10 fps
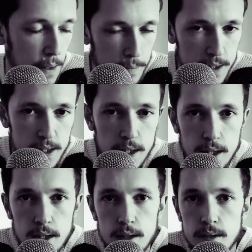
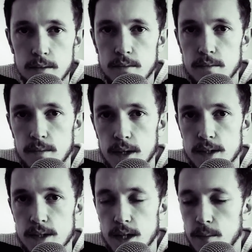basically,
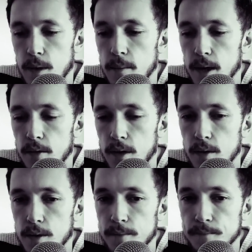as I say, my
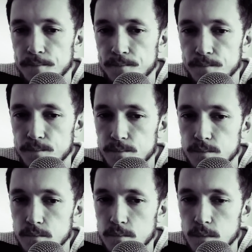background,
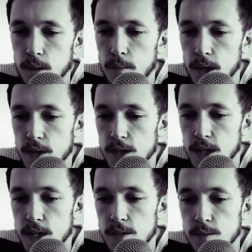my
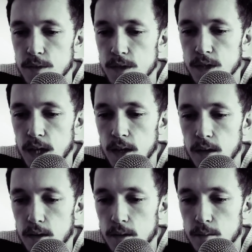education was a
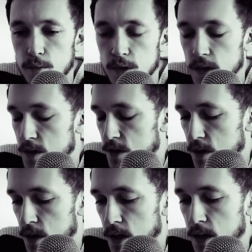standard British
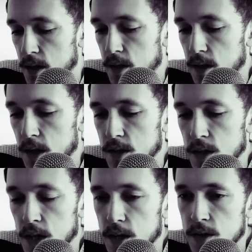
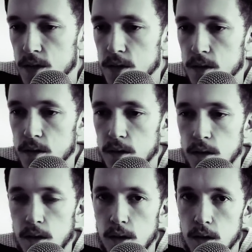education.
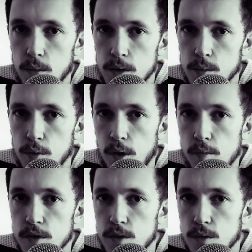I went to
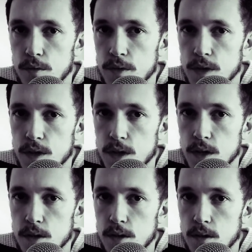primary school for 6
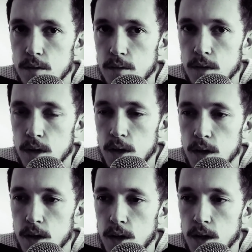years,
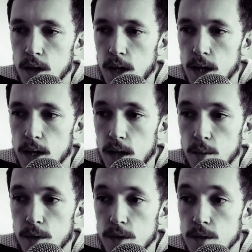and then I
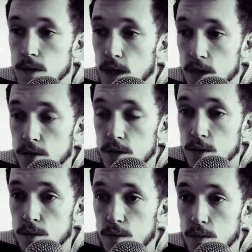went to secondary
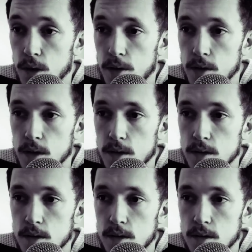school for 5
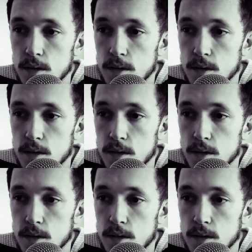years.